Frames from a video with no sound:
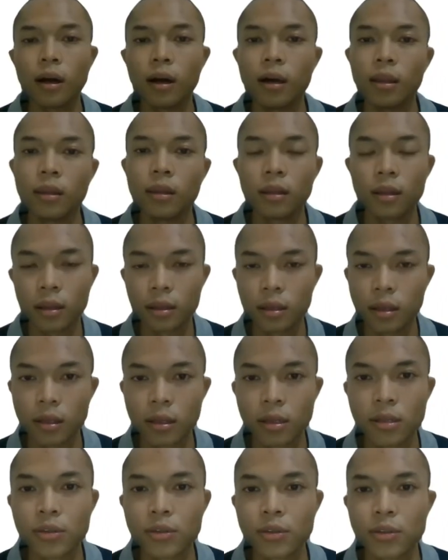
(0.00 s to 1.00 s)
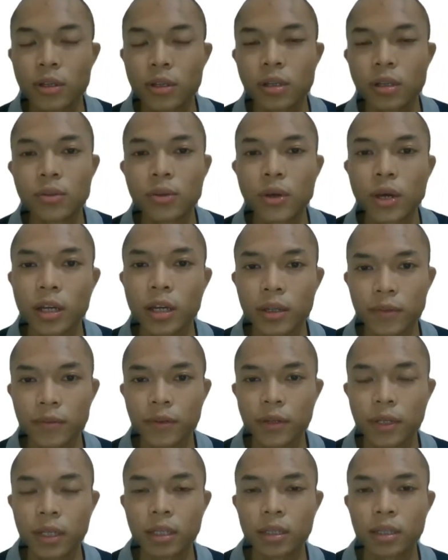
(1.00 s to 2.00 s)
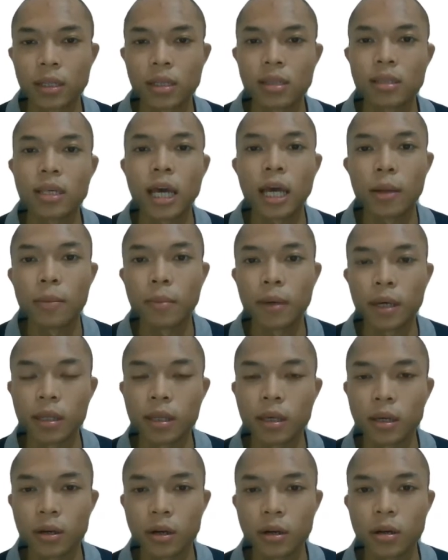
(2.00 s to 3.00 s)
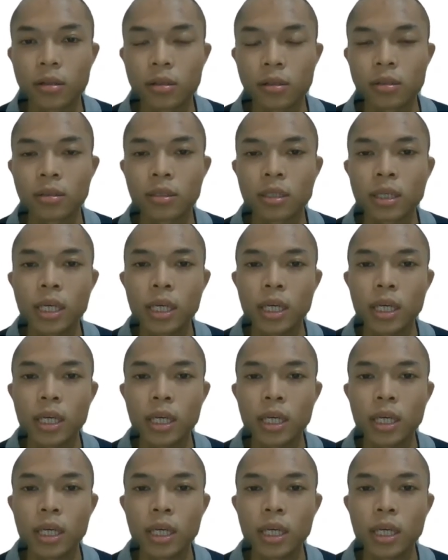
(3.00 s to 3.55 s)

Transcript: Other than that, the student also had difficulties and made errors